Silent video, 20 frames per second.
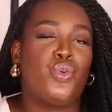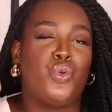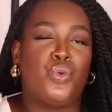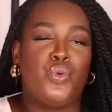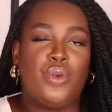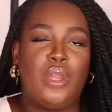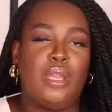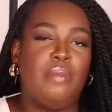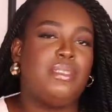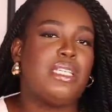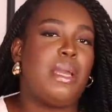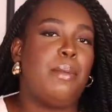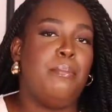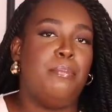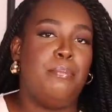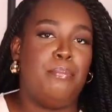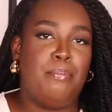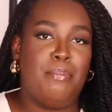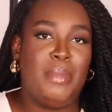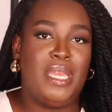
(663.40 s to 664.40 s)
ribbed
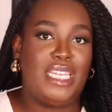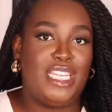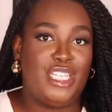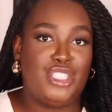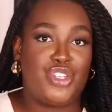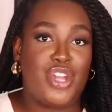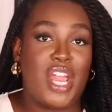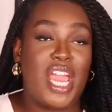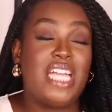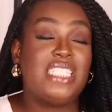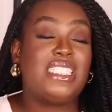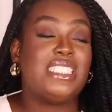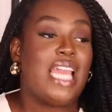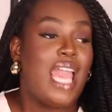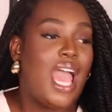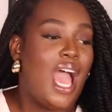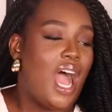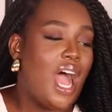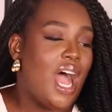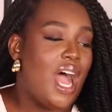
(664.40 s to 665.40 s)
midi dress.
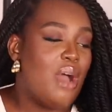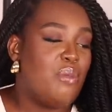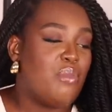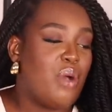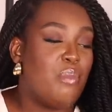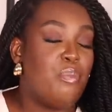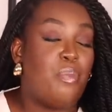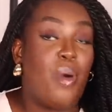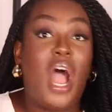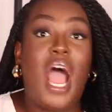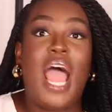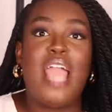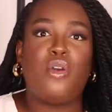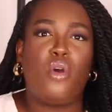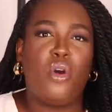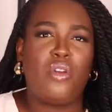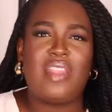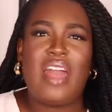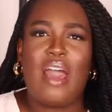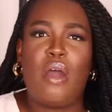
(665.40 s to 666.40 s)
Um, but I
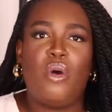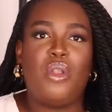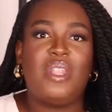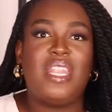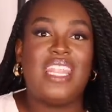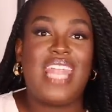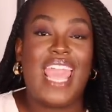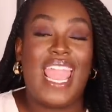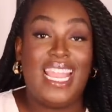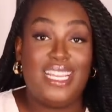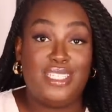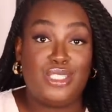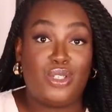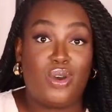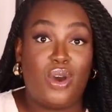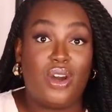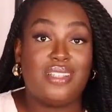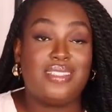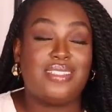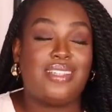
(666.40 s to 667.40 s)
got that on
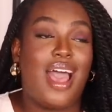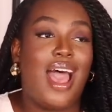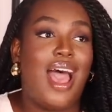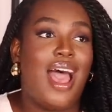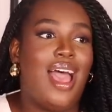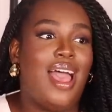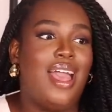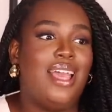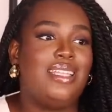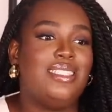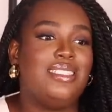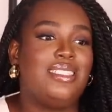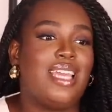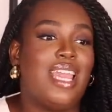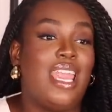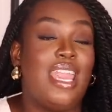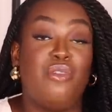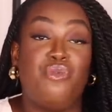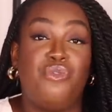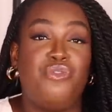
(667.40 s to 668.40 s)
ASOS and
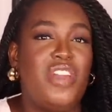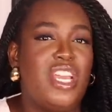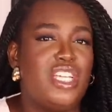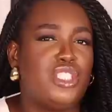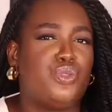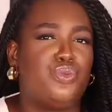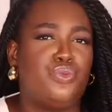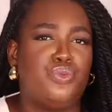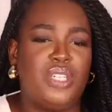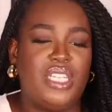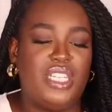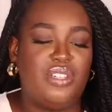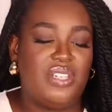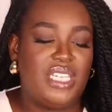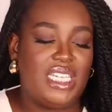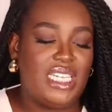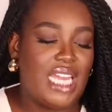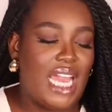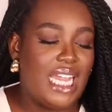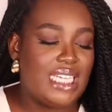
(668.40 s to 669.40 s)
it fits really,
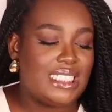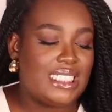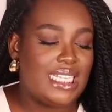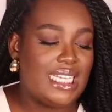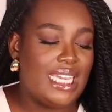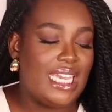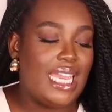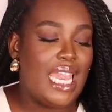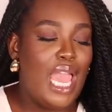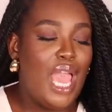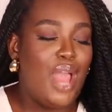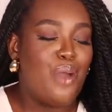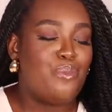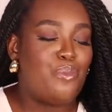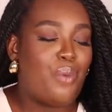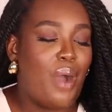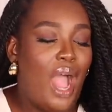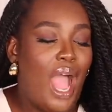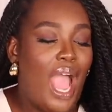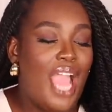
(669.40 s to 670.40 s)
really nicely.
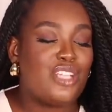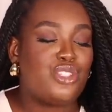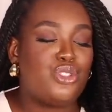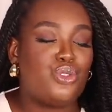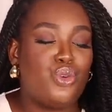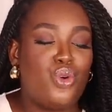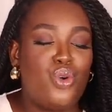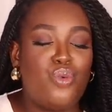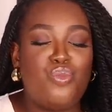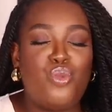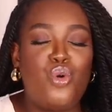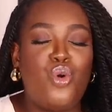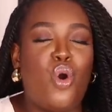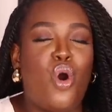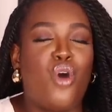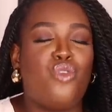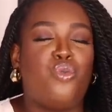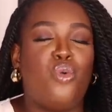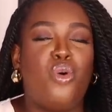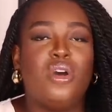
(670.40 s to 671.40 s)
But I saw
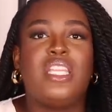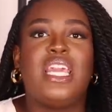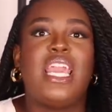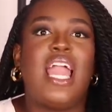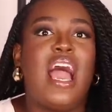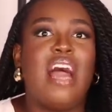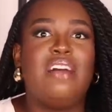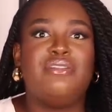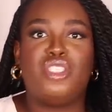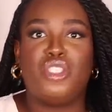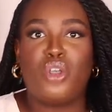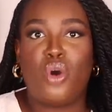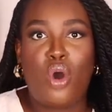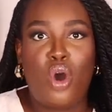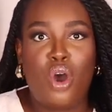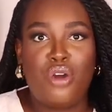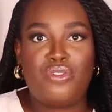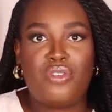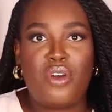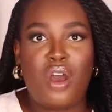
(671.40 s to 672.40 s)
more of what they have to
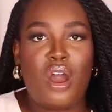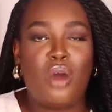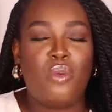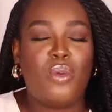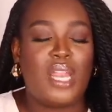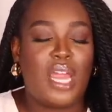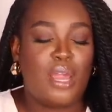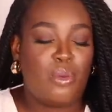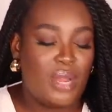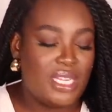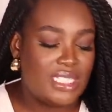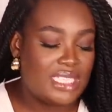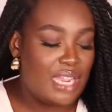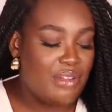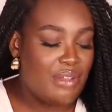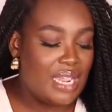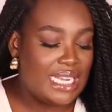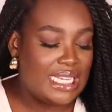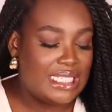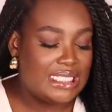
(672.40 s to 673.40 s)
offer when I went
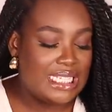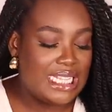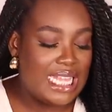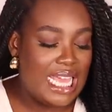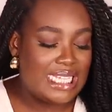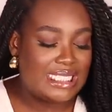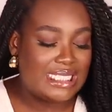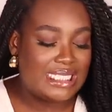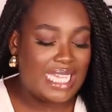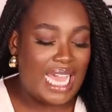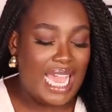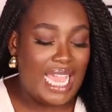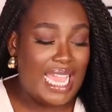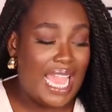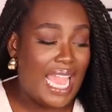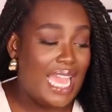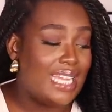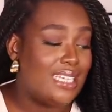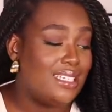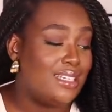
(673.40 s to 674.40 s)
directly to their
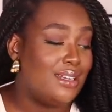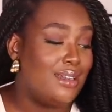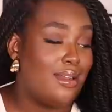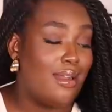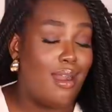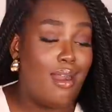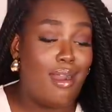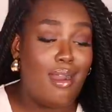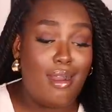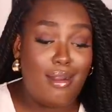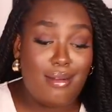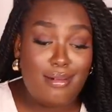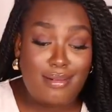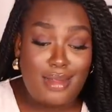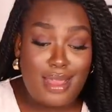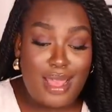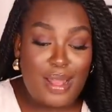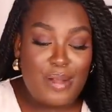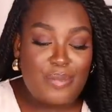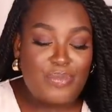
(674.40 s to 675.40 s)
site. And
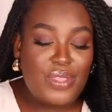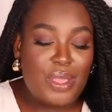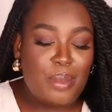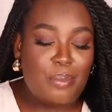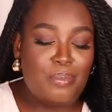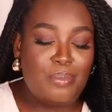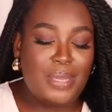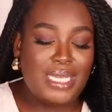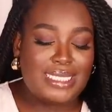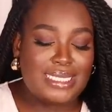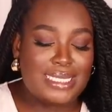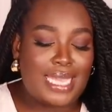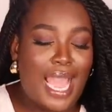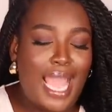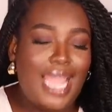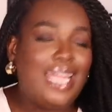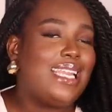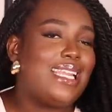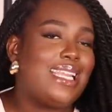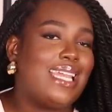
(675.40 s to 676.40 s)
go,
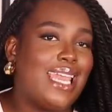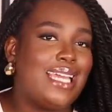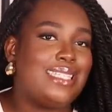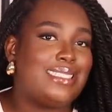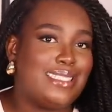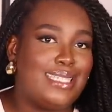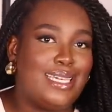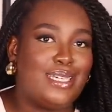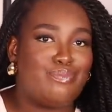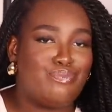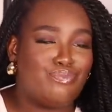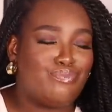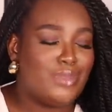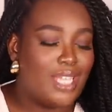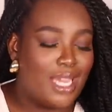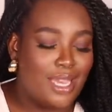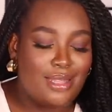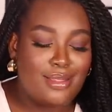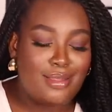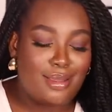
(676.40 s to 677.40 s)
Missguided gets it.
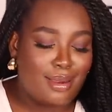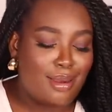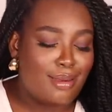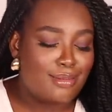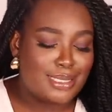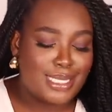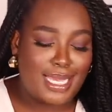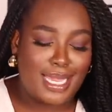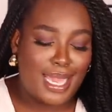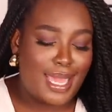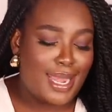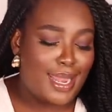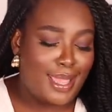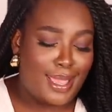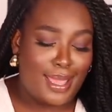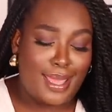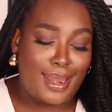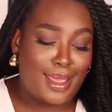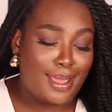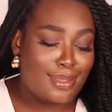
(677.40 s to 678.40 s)
the girls that get
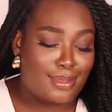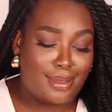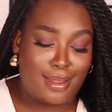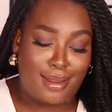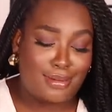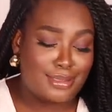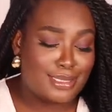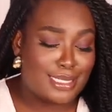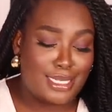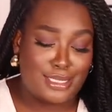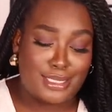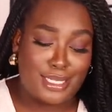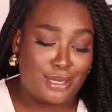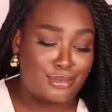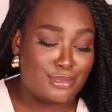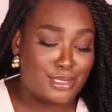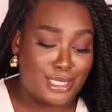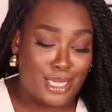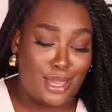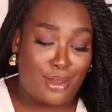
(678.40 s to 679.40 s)
it, get it. The girls that
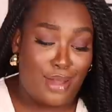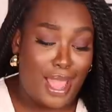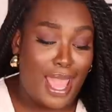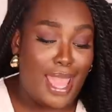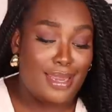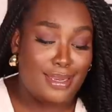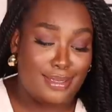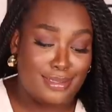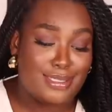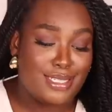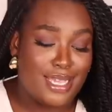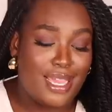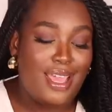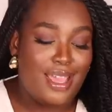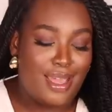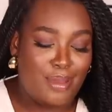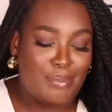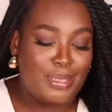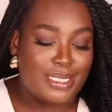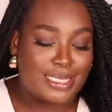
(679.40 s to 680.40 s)
don't, don't. And
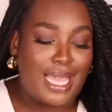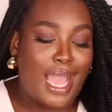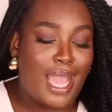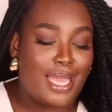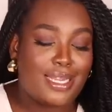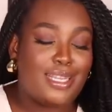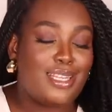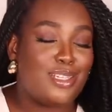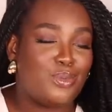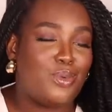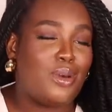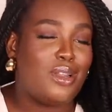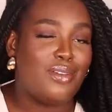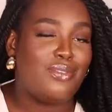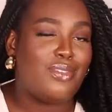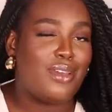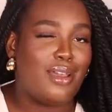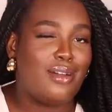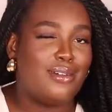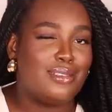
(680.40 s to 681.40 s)
Missguided is one
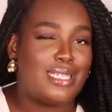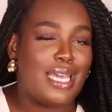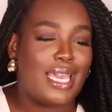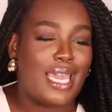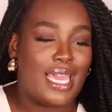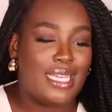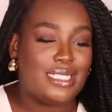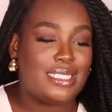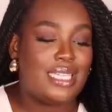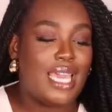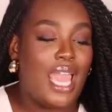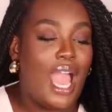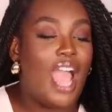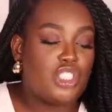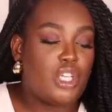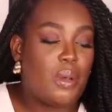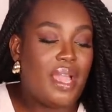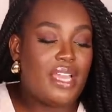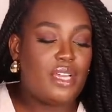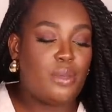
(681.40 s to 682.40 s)
of the girls that gets it.
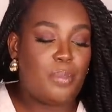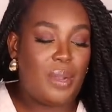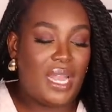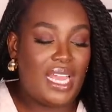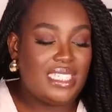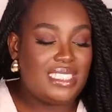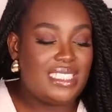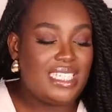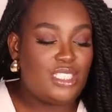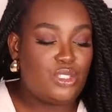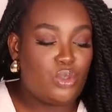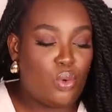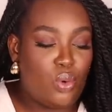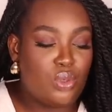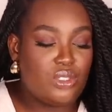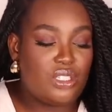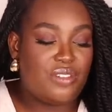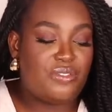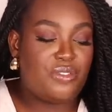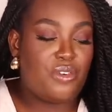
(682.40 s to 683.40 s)
So I placed this
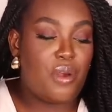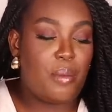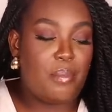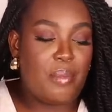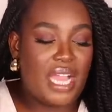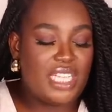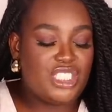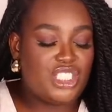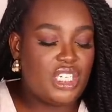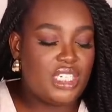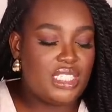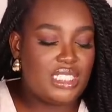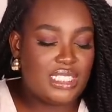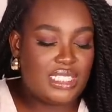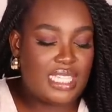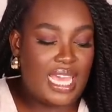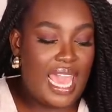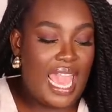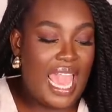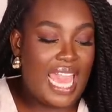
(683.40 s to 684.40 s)
order for a matching
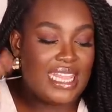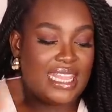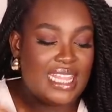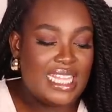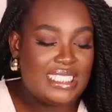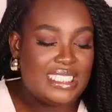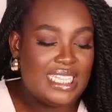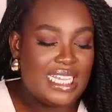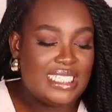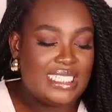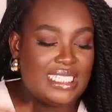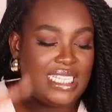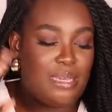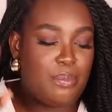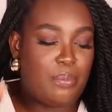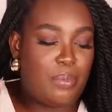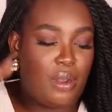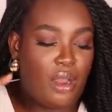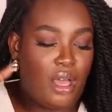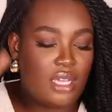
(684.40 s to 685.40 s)
set and this is
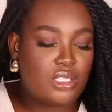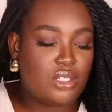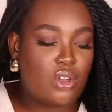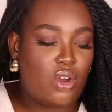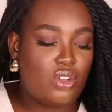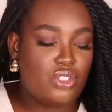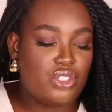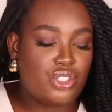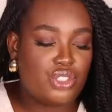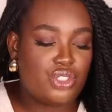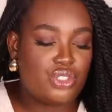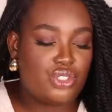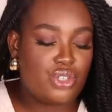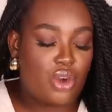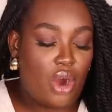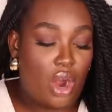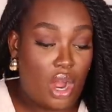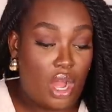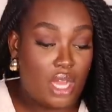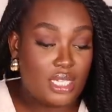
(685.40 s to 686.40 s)
the Plus
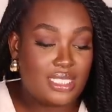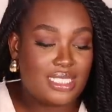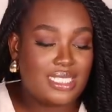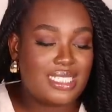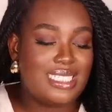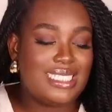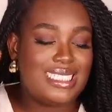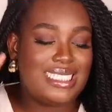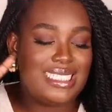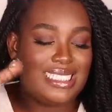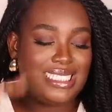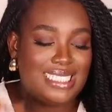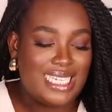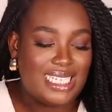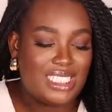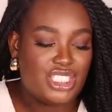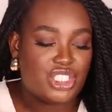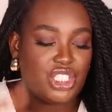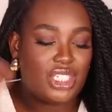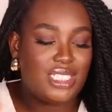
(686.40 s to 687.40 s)
Contrast
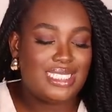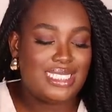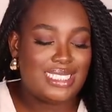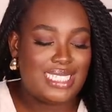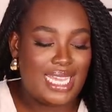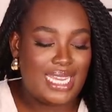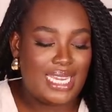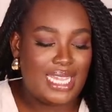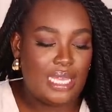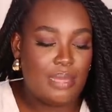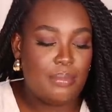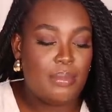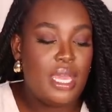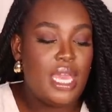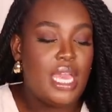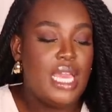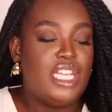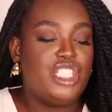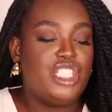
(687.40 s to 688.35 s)
Stitch Denim.